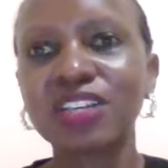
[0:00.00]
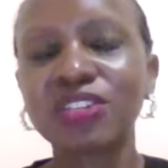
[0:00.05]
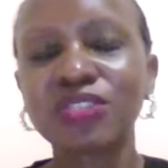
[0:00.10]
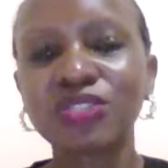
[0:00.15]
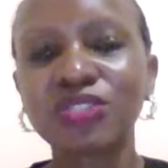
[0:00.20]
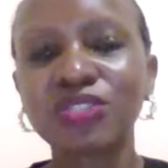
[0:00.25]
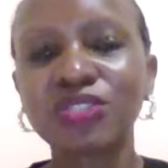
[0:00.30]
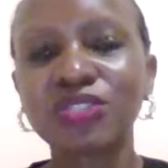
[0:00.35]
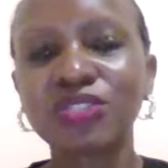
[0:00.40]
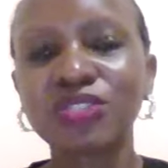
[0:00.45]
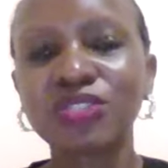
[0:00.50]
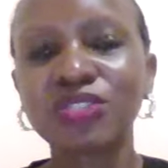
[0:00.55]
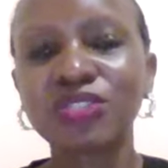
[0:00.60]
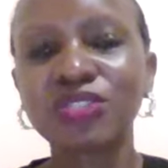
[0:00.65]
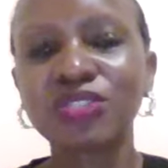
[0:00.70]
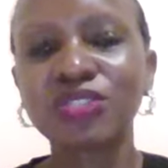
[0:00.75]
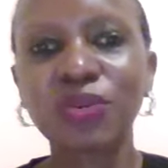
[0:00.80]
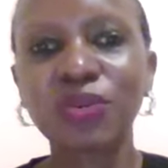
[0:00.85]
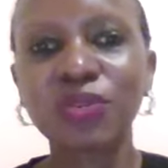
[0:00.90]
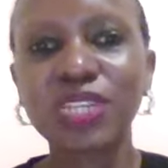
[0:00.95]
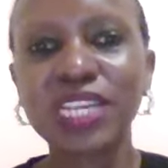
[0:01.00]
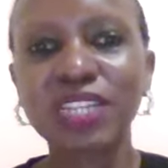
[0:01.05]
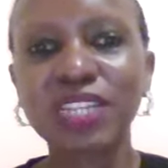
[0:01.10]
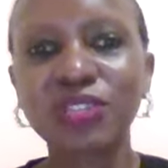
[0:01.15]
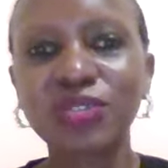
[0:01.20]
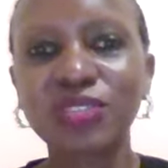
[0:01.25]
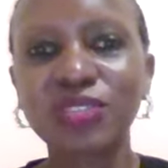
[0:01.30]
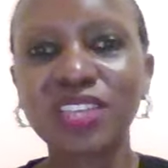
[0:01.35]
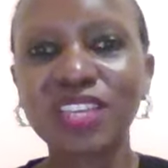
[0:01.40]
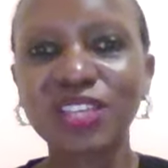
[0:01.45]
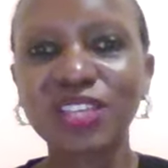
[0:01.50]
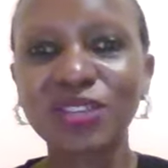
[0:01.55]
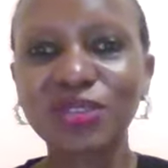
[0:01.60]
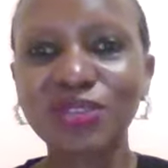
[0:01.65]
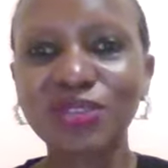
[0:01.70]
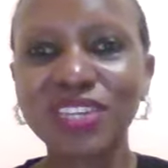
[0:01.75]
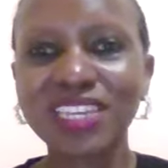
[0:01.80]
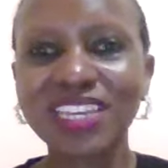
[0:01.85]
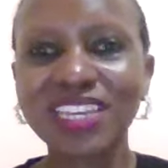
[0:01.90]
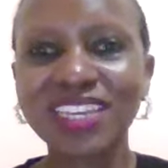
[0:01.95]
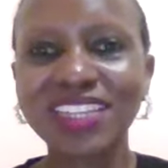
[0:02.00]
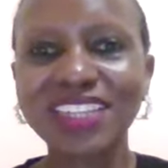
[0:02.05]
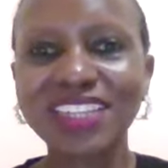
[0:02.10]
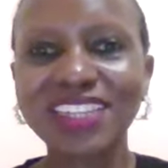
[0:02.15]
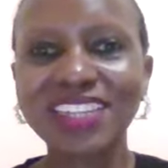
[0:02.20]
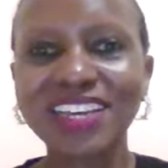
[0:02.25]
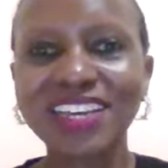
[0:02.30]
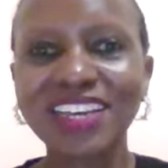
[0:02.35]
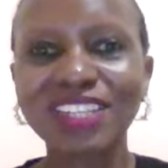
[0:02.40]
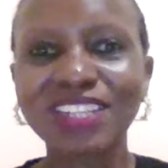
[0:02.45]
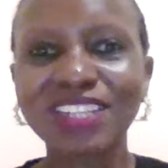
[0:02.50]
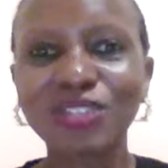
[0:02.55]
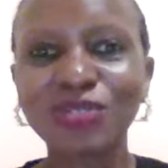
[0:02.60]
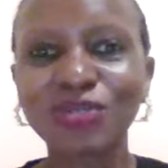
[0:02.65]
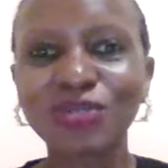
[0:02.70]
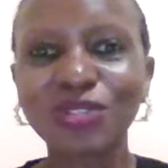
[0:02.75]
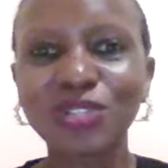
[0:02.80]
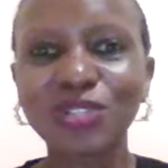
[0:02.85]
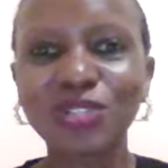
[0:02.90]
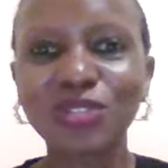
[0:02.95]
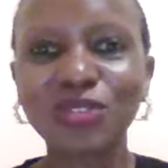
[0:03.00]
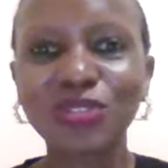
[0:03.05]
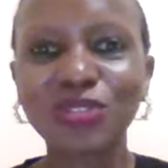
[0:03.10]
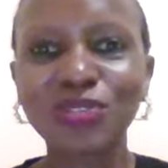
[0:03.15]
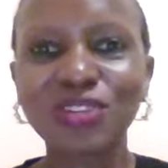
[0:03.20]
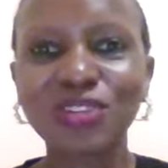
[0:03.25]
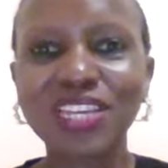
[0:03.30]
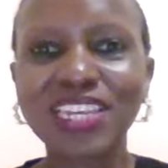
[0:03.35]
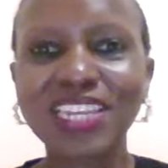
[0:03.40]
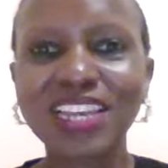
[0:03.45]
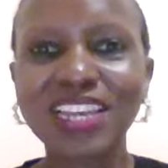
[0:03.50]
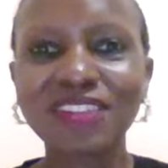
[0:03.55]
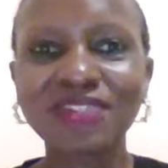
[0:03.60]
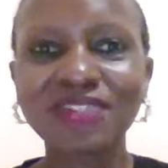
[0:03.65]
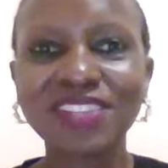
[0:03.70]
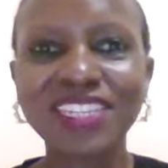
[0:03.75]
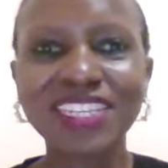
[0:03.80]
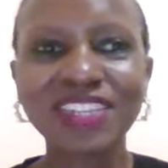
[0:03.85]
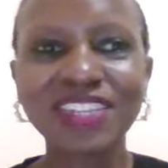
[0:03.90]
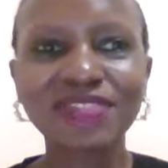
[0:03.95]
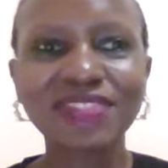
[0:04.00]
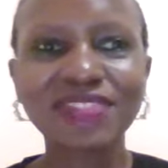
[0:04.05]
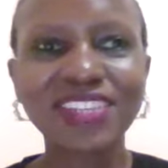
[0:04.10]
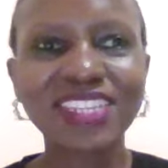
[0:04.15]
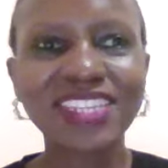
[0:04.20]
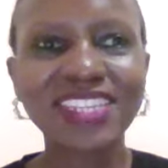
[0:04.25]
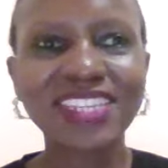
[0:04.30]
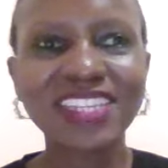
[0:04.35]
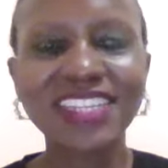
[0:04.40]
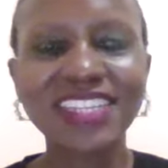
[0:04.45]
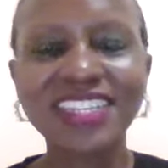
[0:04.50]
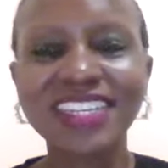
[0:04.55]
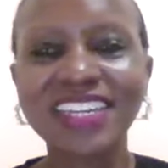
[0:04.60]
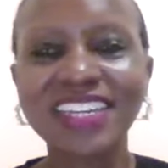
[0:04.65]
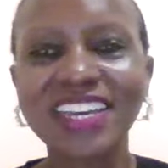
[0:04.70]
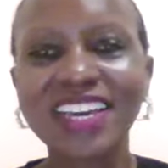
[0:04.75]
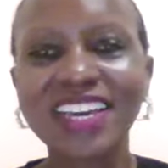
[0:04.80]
So would like to thank you again and to wish you a lovely evening.